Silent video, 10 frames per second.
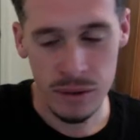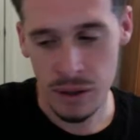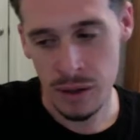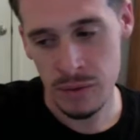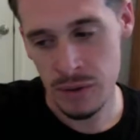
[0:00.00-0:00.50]

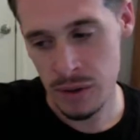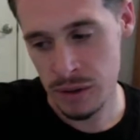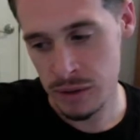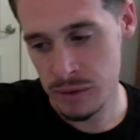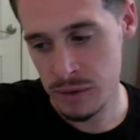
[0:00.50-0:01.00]
and then I
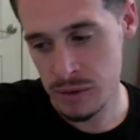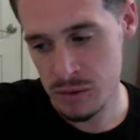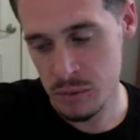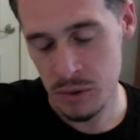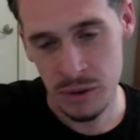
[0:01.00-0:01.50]
get to this
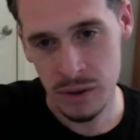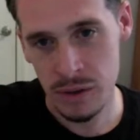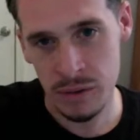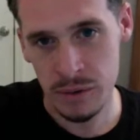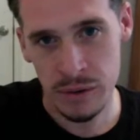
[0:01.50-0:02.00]
one and I
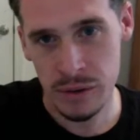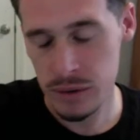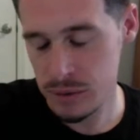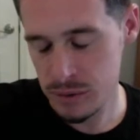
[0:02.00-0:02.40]
don't like it.